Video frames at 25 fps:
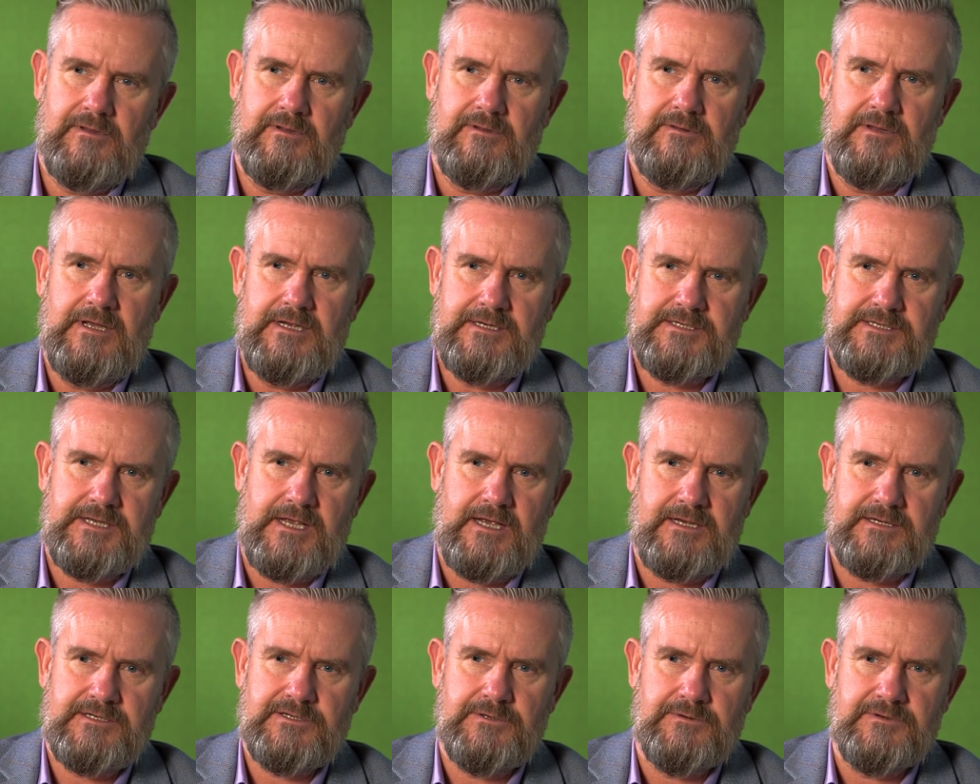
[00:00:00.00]
there's
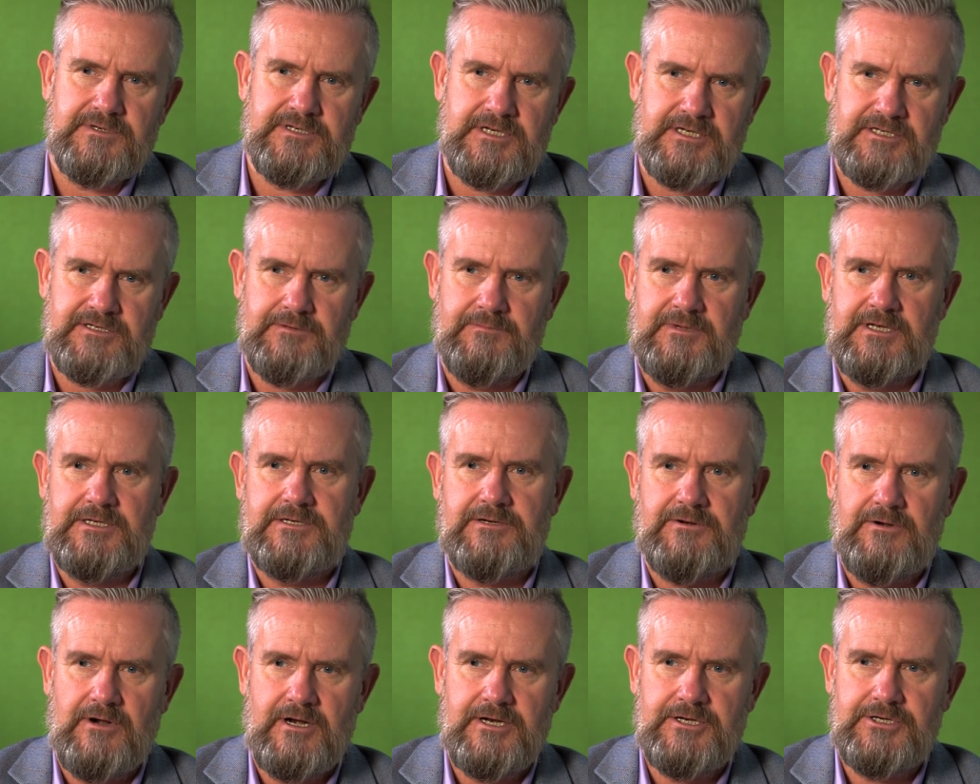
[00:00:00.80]
that system
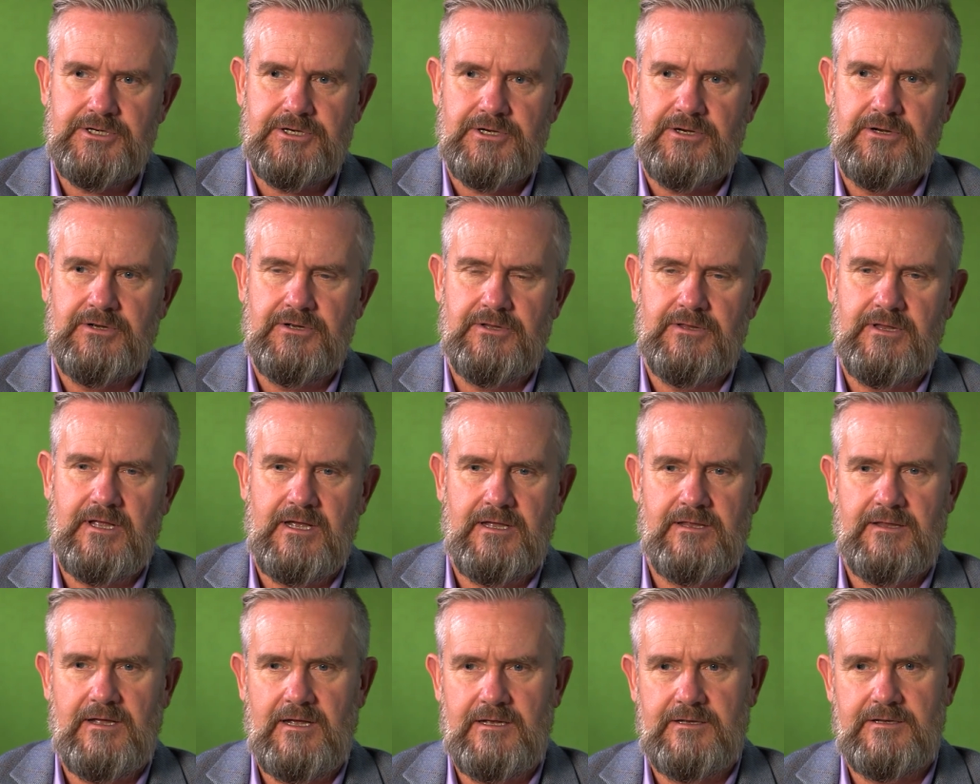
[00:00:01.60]
integration,
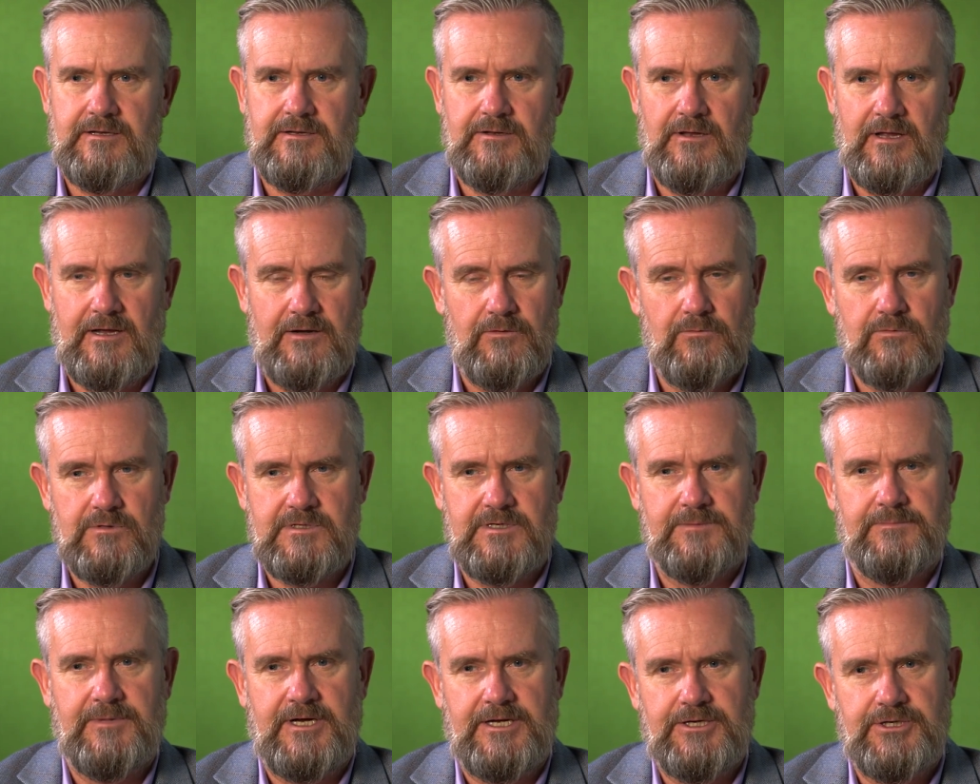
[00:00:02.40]
that
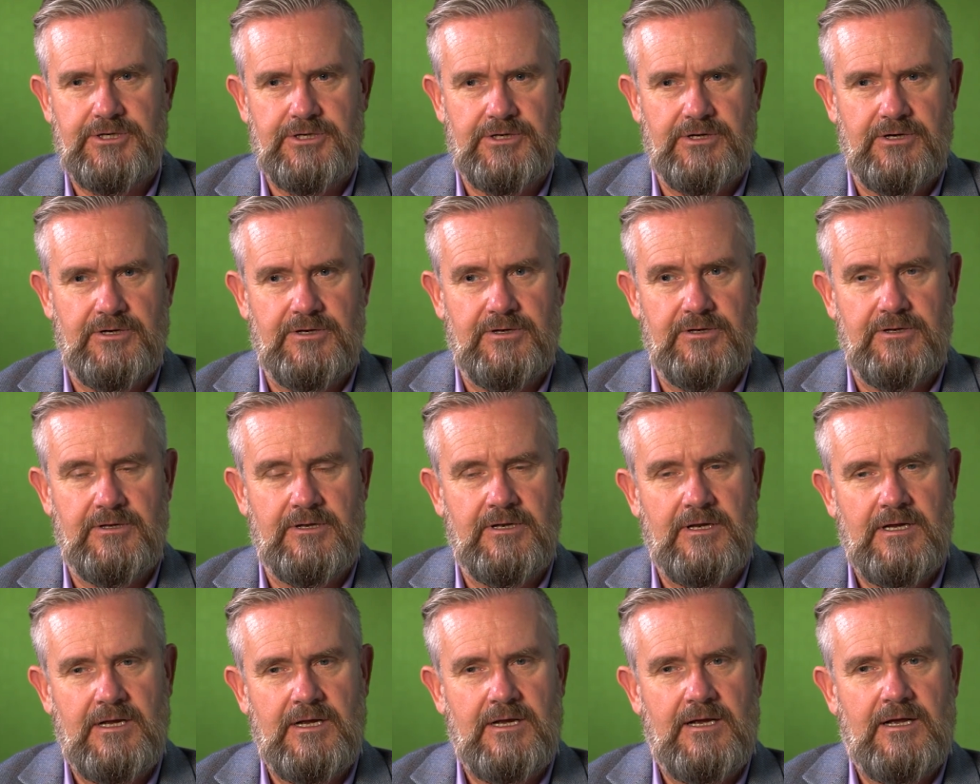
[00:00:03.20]
automation.
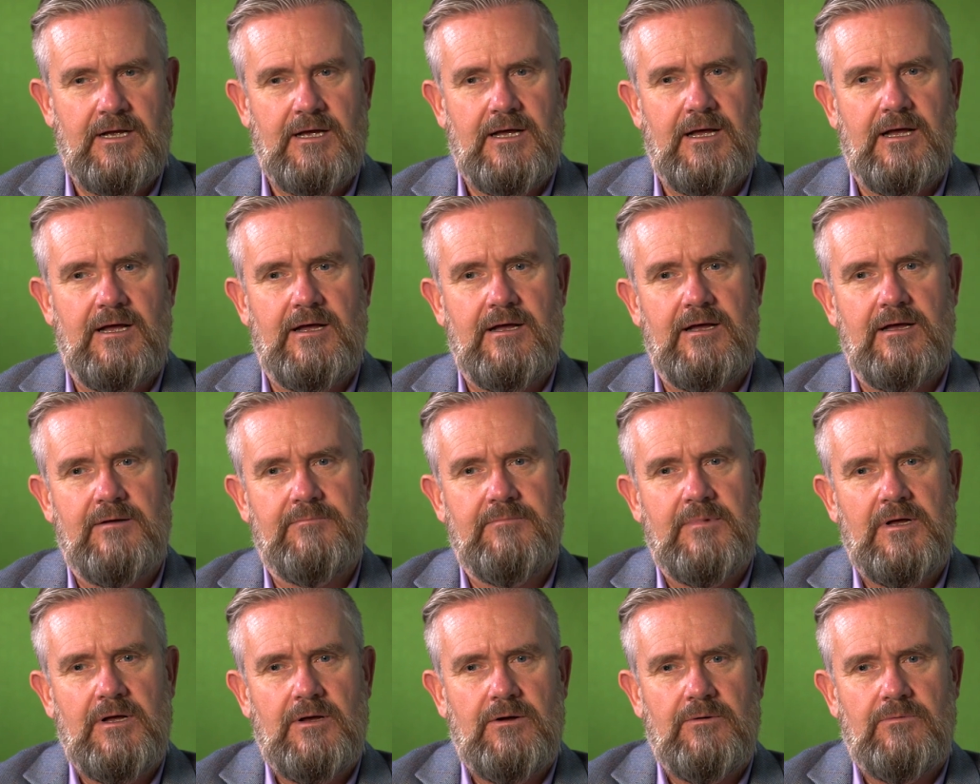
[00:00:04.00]

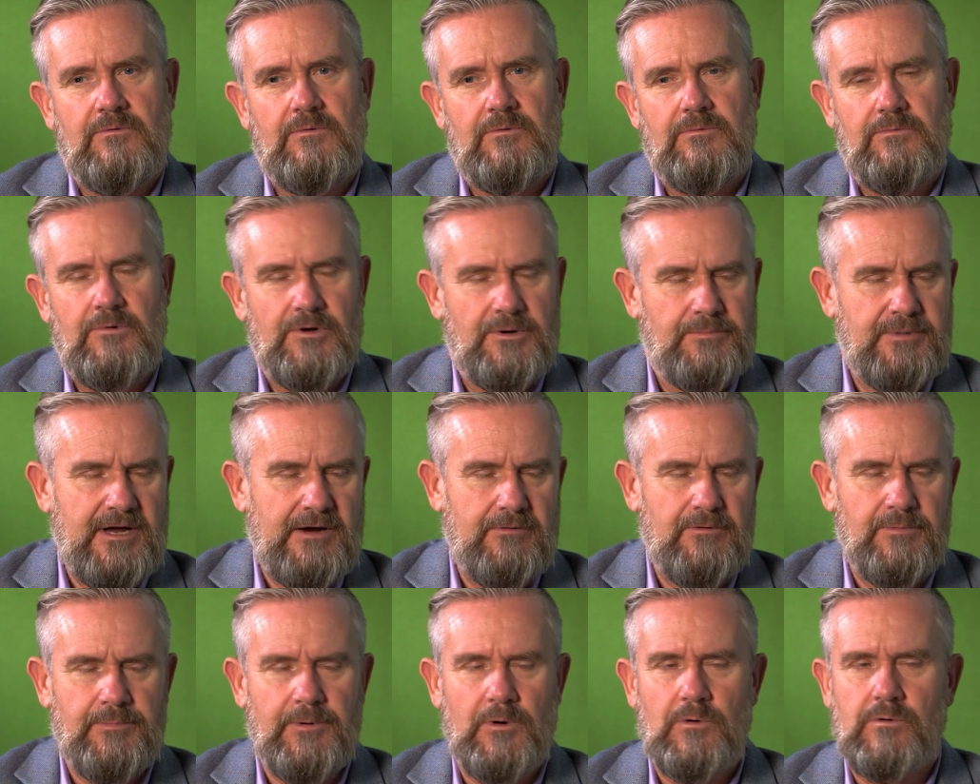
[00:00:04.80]
What about
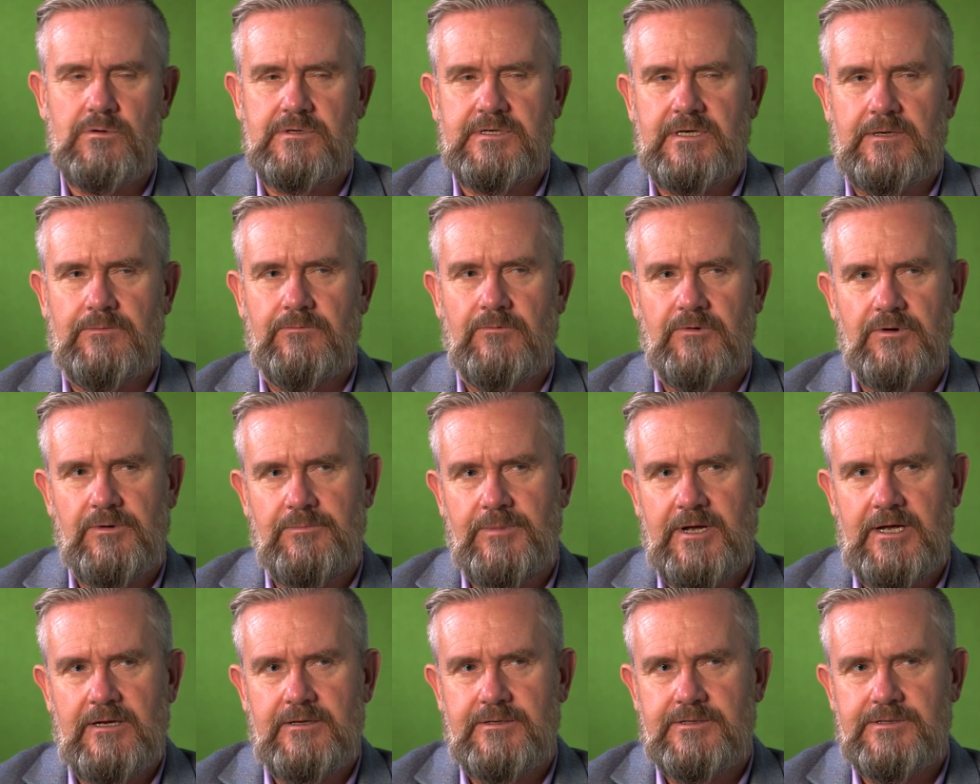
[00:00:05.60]
reporting? What
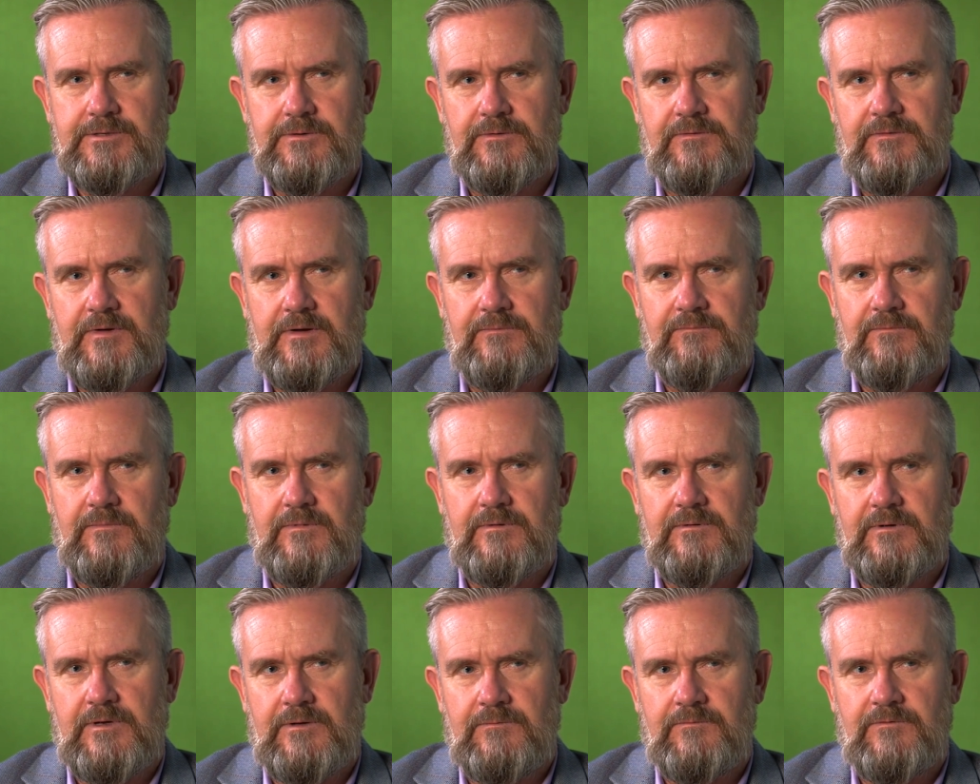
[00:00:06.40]
about
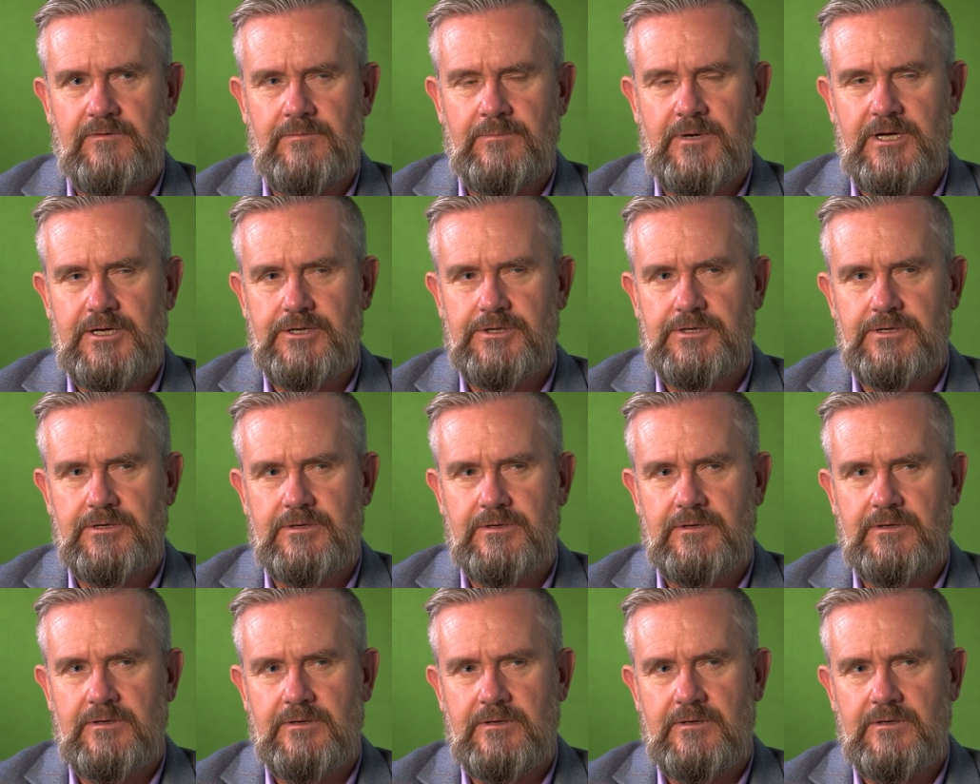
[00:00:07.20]

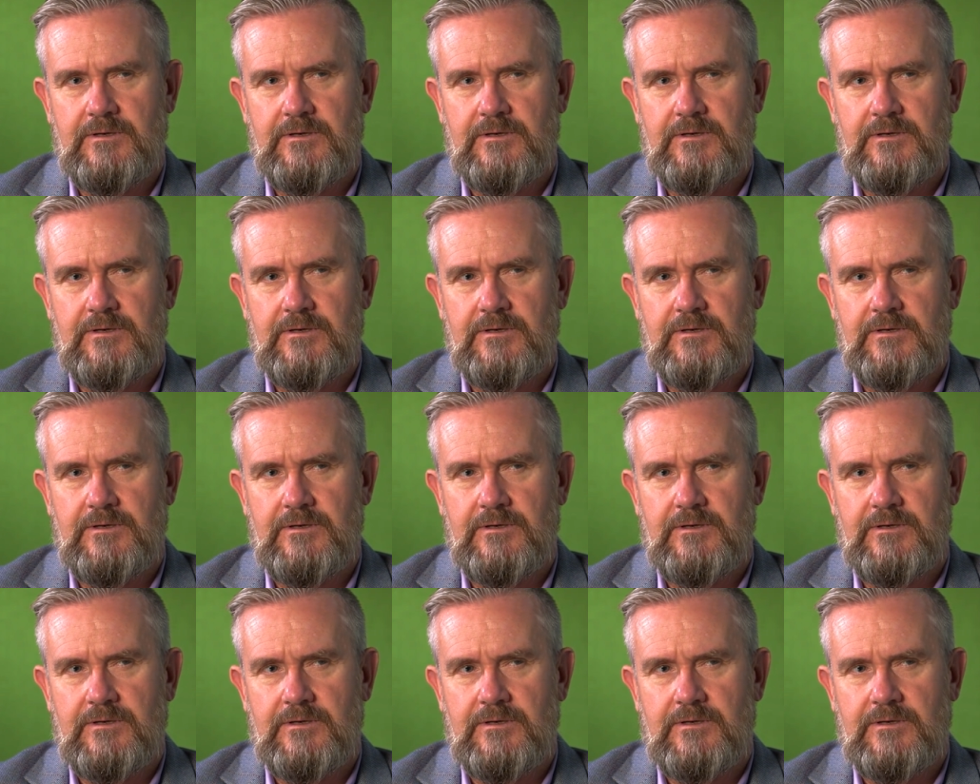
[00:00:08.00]
information?